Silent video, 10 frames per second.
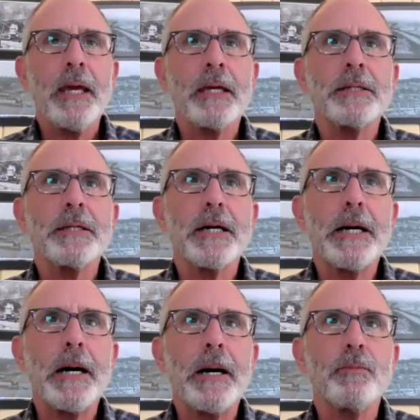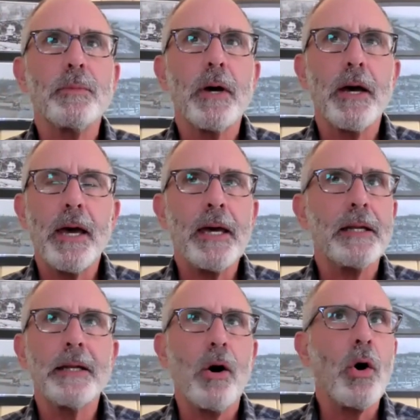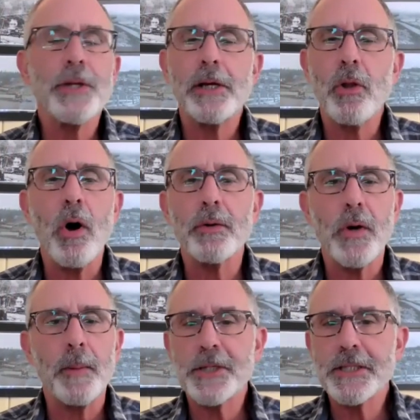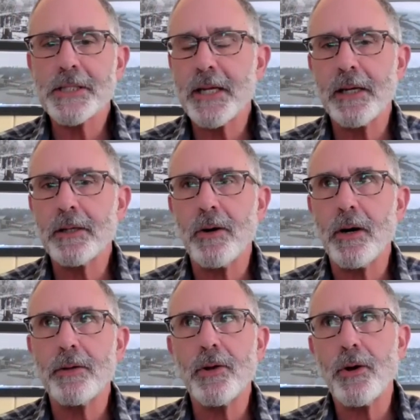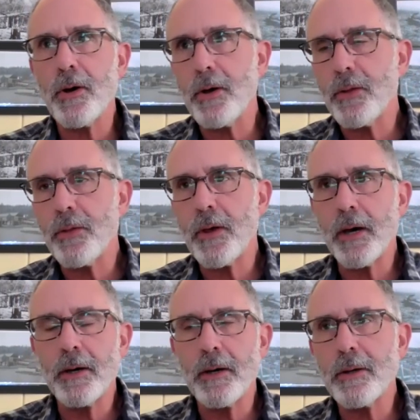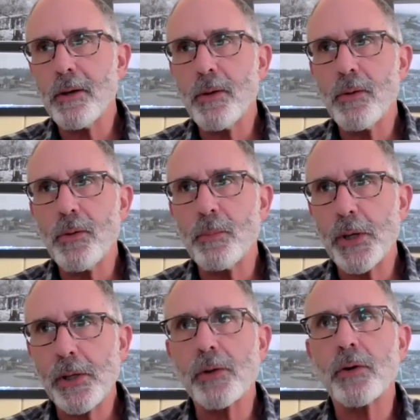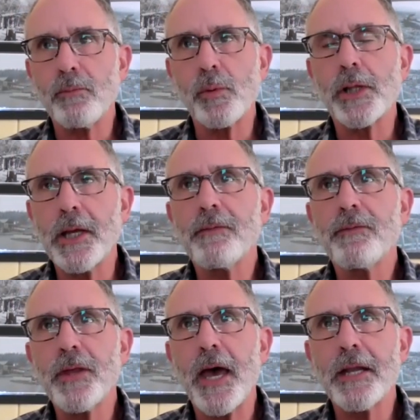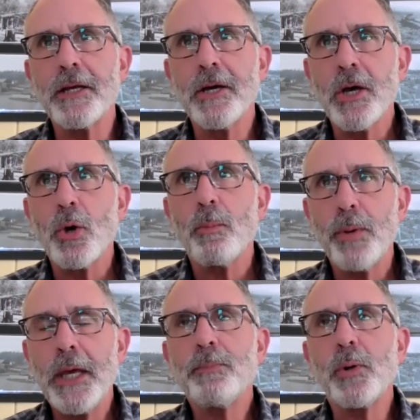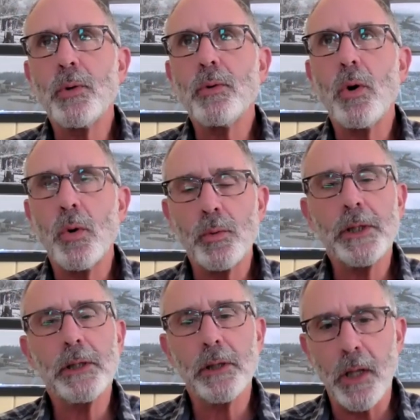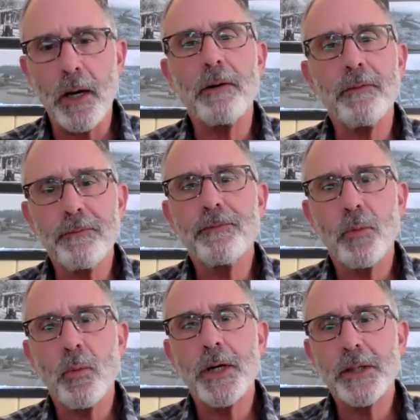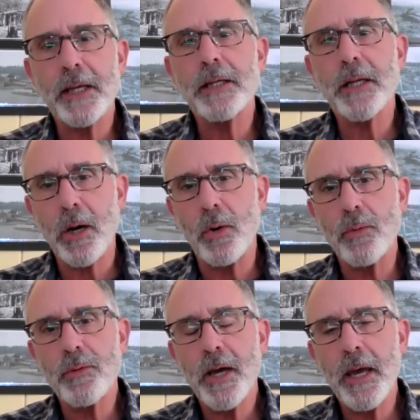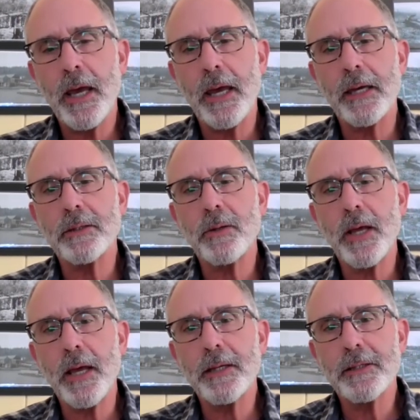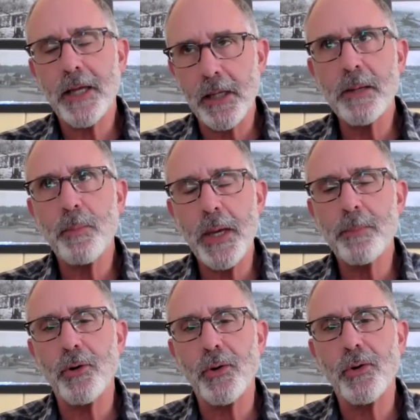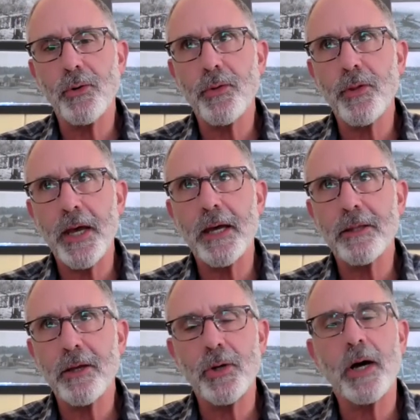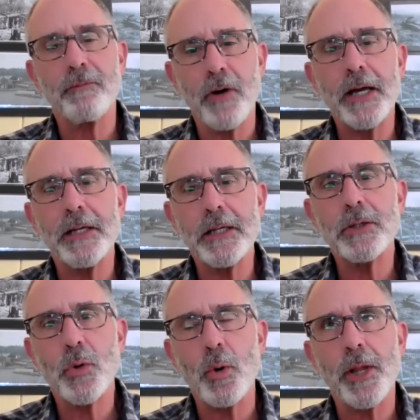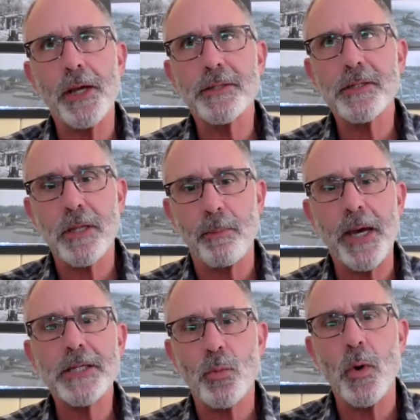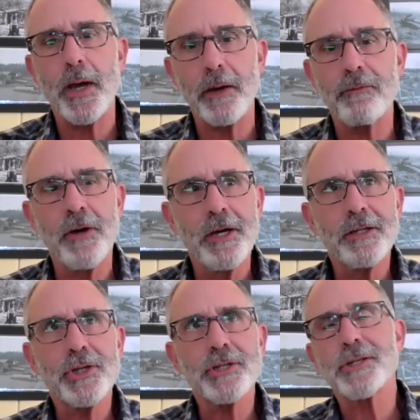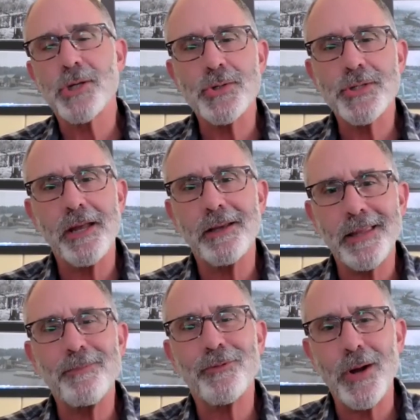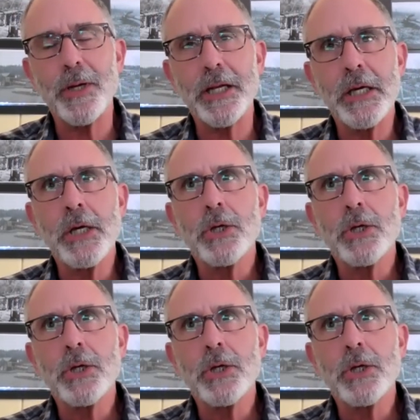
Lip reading: And all day long, I'm going to stand on the pillar of belief that people only love what they know, and telling people that they're not invited into a place is the best way of disassociating them from it.